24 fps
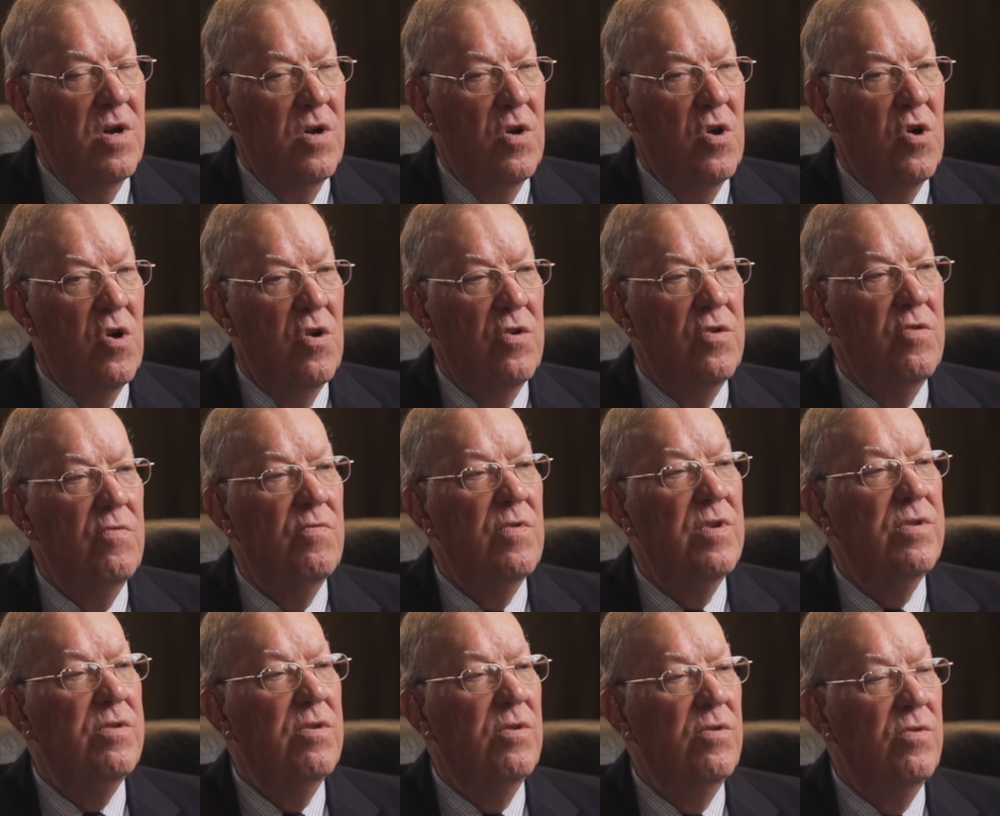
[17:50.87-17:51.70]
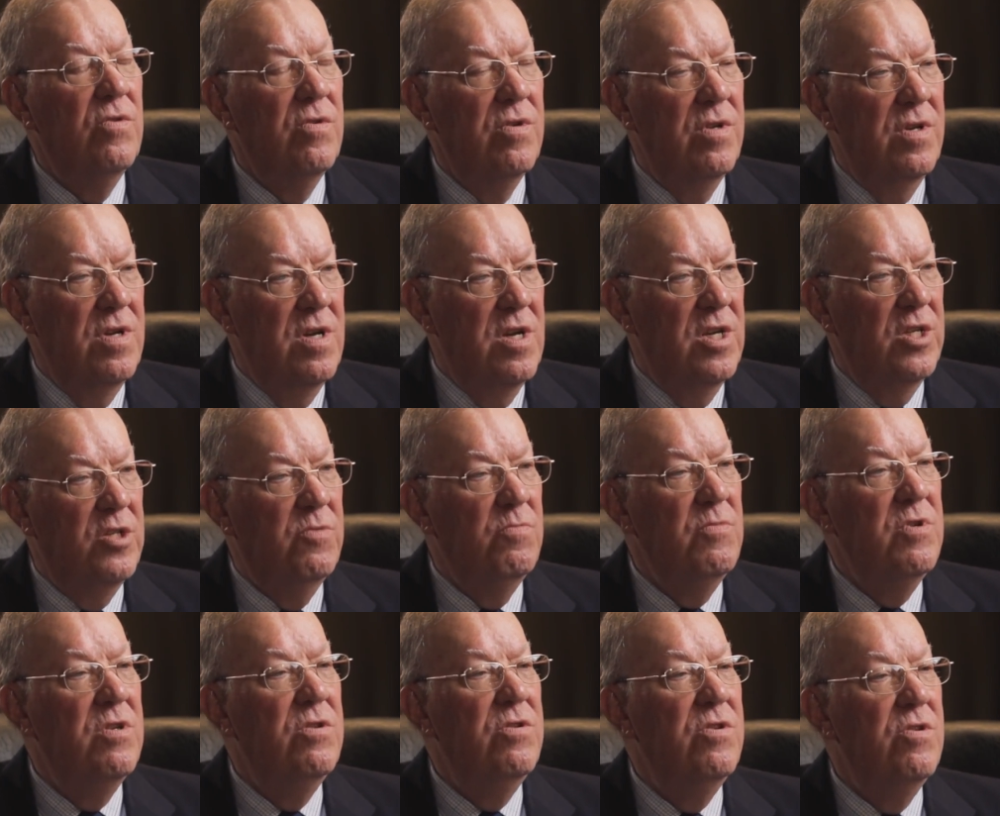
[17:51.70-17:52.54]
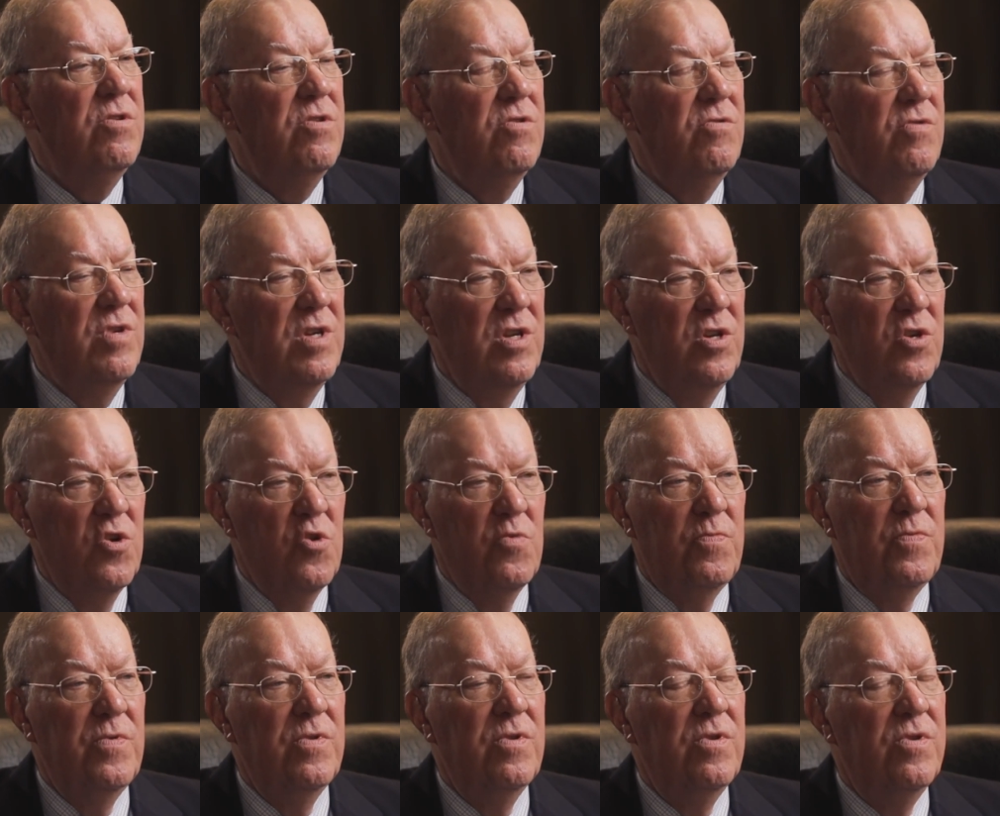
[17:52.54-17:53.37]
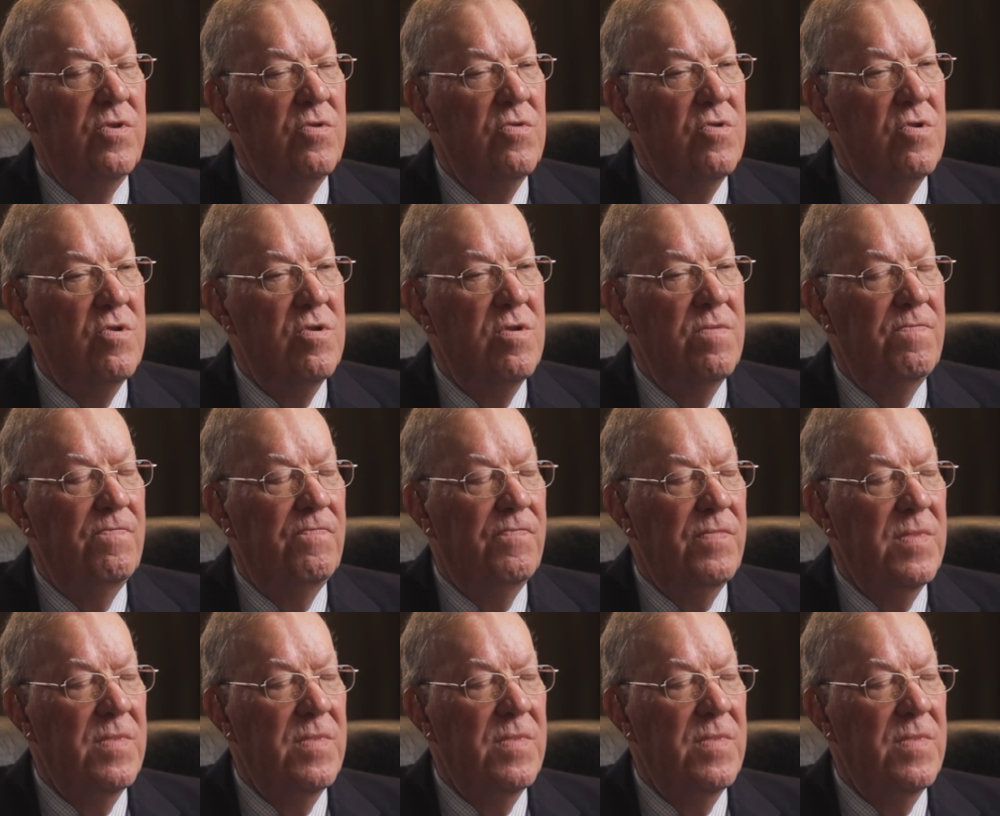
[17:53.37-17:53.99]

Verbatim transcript: honored what the Lord had asked me to do. He opened the door.